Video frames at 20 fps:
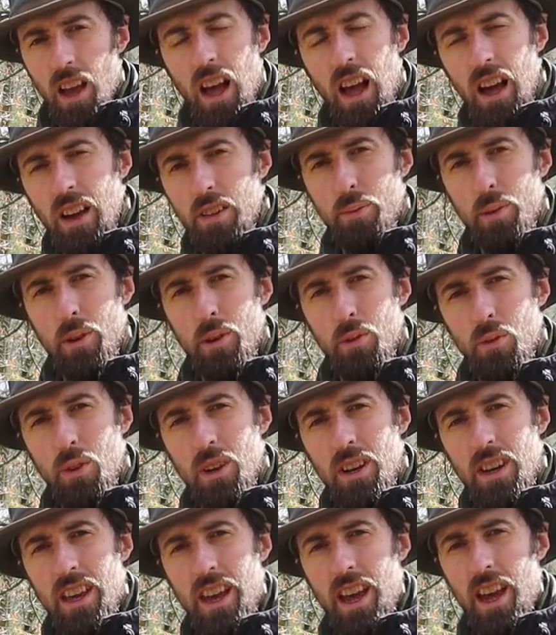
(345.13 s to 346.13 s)
I've been
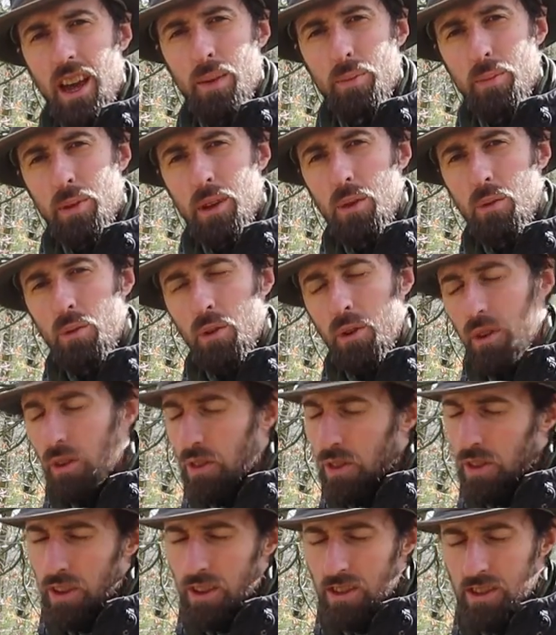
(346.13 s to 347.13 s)
really happy
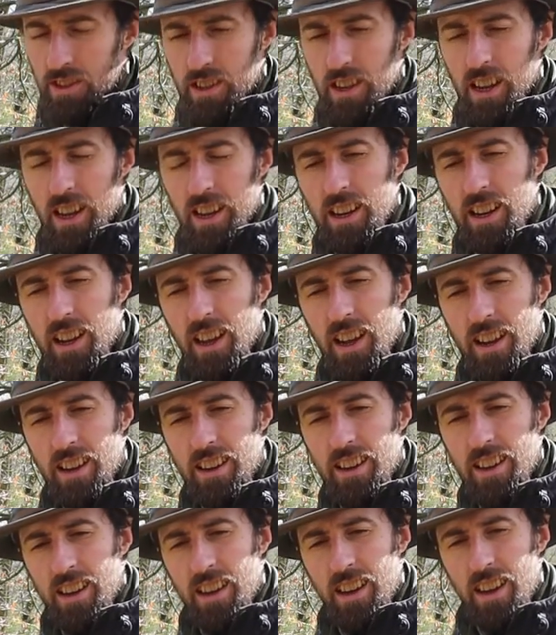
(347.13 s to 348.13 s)
with the slackline,